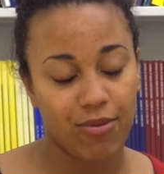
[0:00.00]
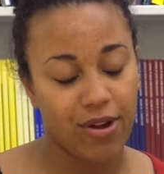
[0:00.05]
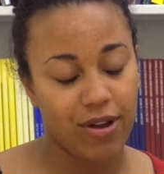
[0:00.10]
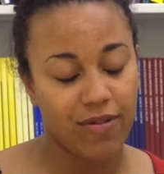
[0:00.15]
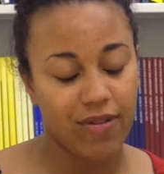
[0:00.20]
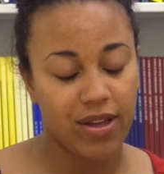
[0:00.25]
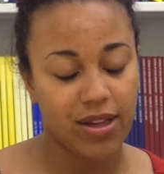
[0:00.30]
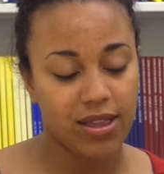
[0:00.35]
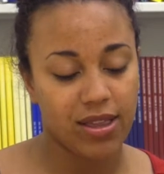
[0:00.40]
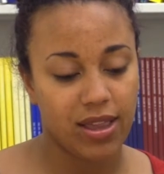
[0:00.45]

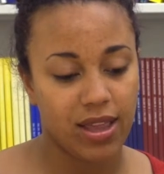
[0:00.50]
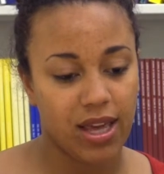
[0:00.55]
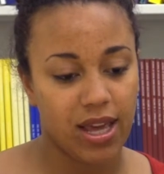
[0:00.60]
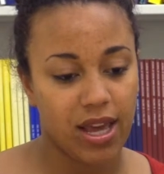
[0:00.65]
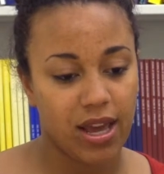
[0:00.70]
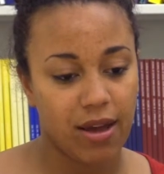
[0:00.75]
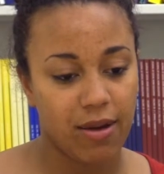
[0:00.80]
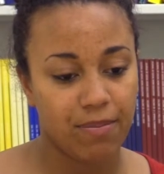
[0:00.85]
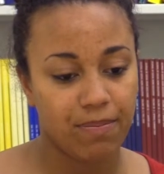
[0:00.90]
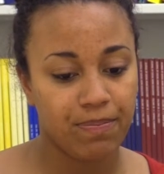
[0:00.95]

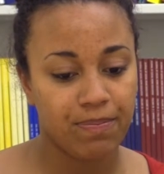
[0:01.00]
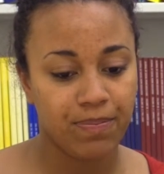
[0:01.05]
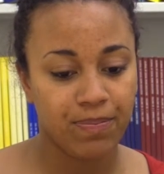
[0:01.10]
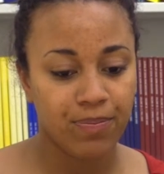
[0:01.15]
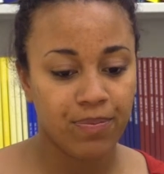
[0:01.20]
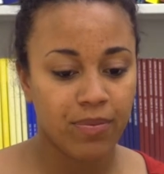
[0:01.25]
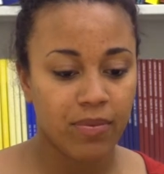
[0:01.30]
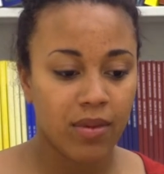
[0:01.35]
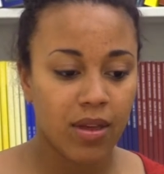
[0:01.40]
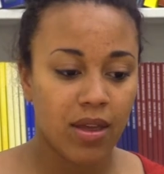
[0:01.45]
previously,
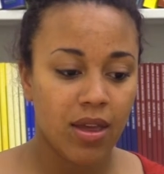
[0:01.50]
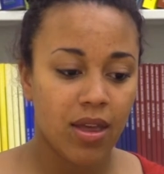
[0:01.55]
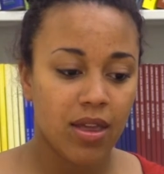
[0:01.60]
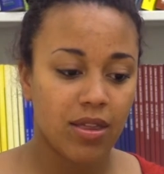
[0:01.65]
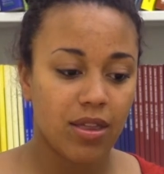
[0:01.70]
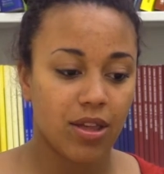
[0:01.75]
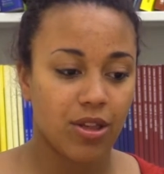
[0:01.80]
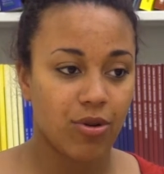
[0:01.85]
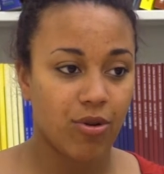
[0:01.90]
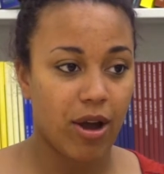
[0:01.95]

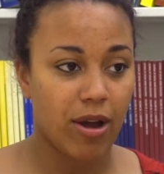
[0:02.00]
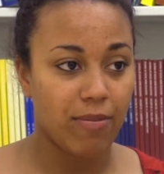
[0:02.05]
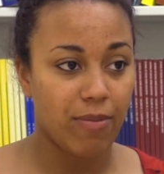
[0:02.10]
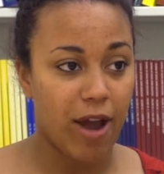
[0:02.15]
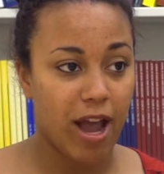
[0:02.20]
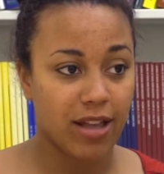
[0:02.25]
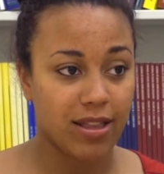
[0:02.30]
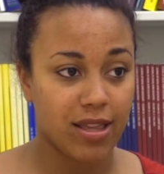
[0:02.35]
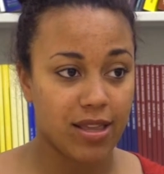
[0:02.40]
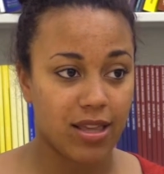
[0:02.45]
the direct
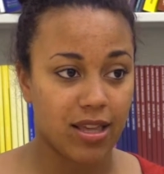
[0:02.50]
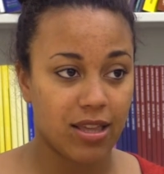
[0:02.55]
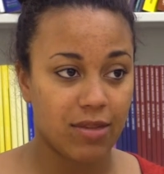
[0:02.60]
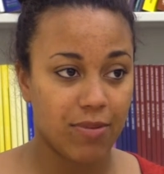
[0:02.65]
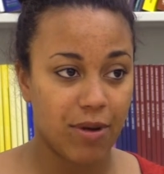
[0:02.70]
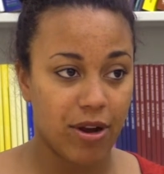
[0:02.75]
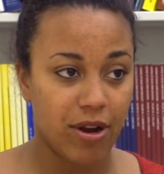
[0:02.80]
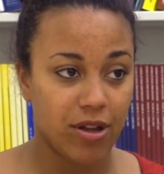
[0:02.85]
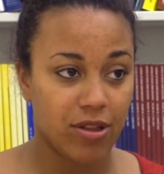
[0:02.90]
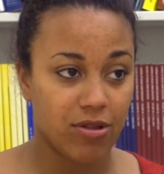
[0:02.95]
practice
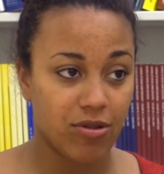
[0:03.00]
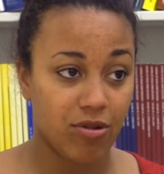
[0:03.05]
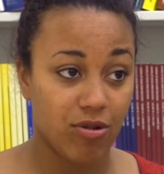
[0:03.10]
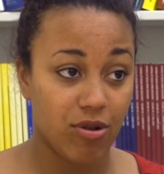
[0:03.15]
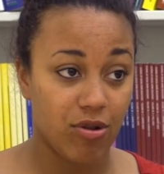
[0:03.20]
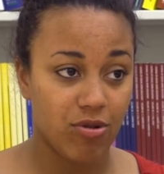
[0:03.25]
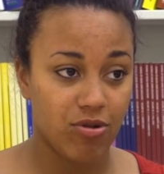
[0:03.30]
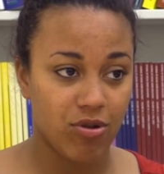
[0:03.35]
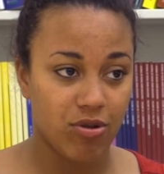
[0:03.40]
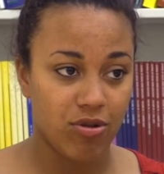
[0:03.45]
experience
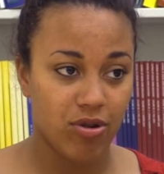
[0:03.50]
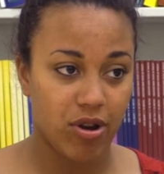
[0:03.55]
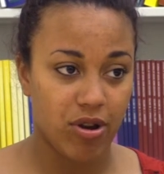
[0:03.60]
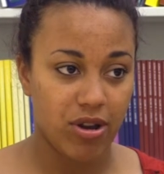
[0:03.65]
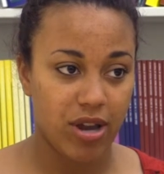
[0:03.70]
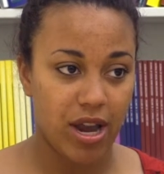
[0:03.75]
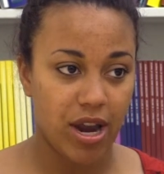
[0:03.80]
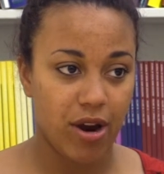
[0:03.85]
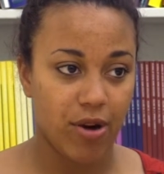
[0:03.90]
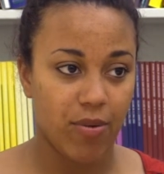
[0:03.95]
through your junior
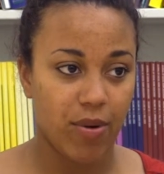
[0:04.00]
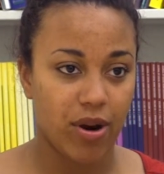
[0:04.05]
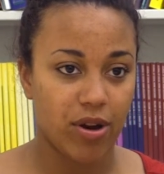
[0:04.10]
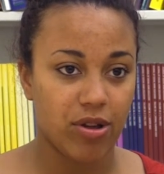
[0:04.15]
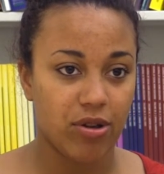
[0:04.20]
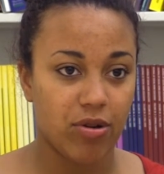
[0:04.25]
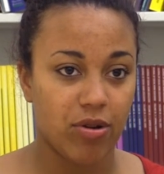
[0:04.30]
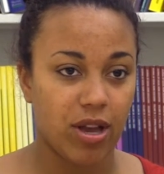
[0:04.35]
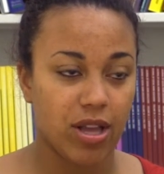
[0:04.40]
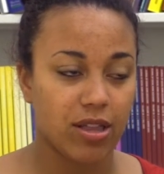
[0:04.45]
year, where
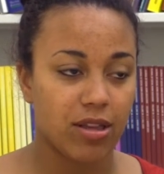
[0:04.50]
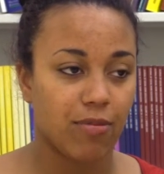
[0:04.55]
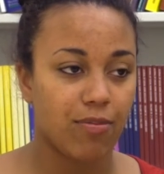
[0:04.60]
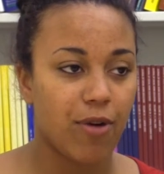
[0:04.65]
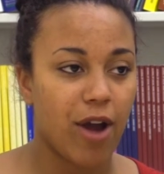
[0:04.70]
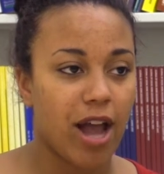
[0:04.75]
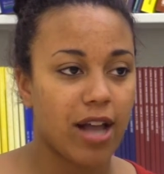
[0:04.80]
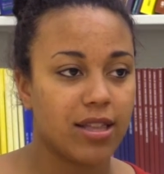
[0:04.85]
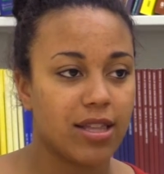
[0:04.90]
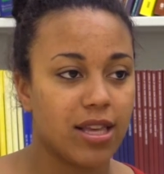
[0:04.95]
you get to
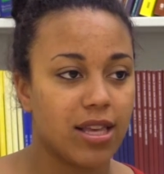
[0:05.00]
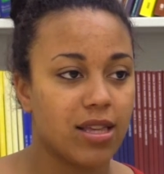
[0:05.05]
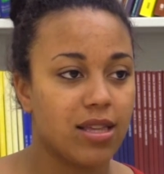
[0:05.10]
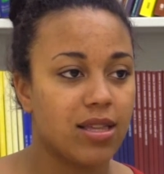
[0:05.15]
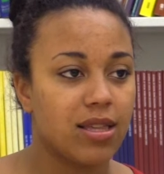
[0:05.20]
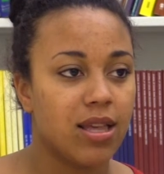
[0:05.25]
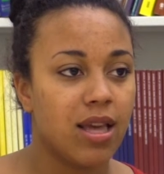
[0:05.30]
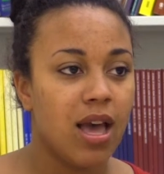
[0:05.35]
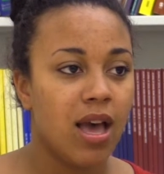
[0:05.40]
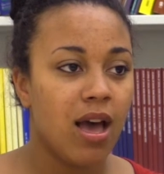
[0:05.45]

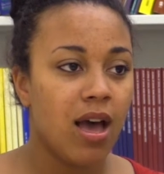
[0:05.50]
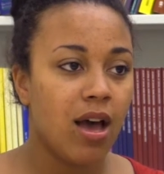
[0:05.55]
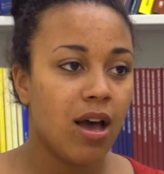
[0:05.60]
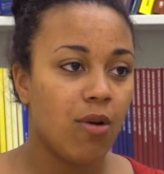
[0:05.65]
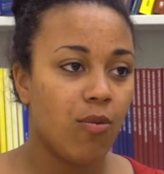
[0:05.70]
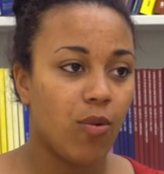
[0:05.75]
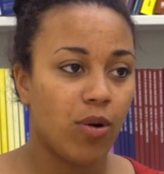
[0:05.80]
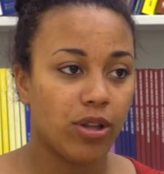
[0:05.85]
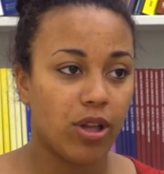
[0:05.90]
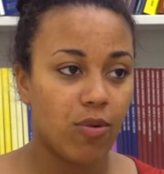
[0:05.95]
practice
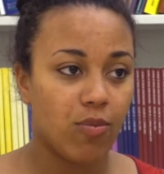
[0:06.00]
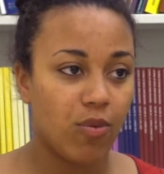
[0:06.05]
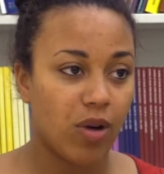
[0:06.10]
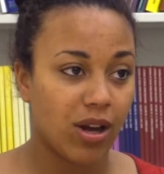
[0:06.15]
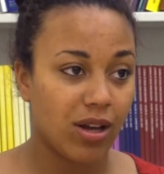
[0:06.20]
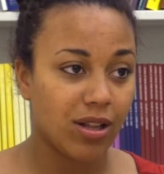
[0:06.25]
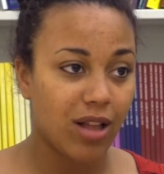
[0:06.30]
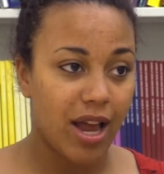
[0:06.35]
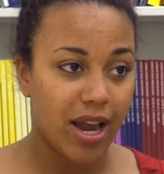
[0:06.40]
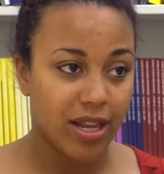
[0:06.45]

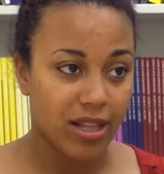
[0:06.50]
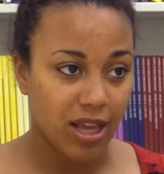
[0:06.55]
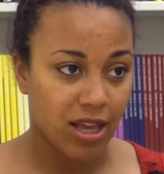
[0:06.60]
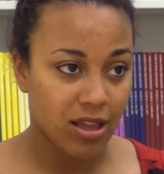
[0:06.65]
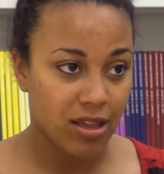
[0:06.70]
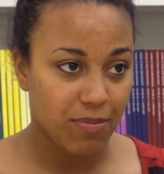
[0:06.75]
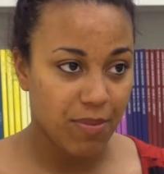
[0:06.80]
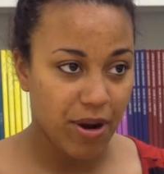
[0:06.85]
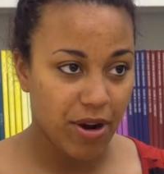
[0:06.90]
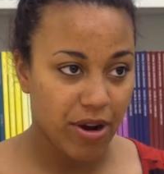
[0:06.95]
one-on-one client
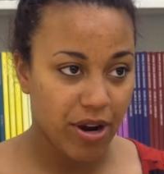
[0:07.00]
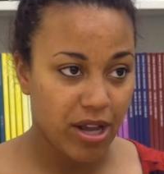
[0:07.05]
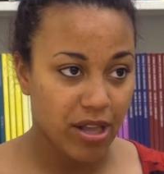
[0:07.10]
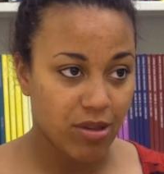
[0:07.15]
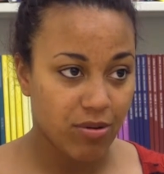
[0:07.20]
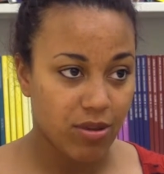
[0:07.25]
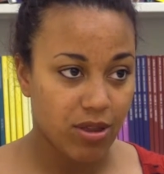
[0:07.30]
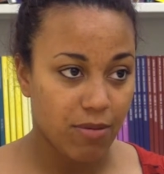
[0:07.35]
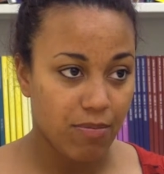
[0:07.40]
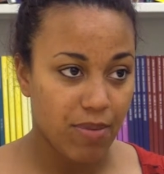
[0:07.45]

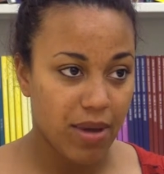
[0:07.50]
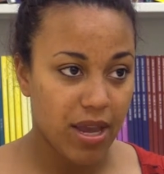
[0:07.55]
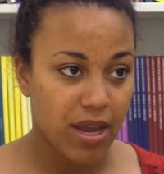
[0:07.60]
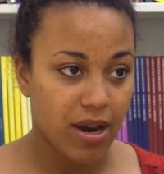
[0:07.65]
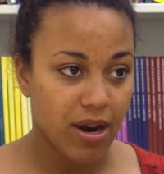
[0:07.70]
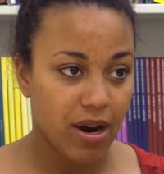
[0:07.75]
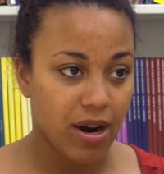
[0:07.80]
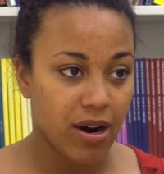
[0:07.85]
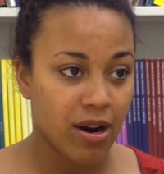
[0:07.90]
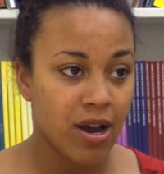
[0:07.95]
experience with a
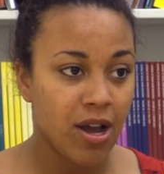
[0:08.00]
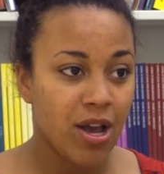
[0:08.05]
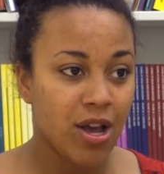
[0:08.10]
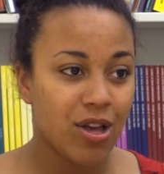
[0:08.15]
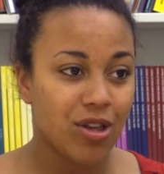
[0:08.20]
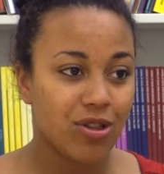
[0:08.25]
peer,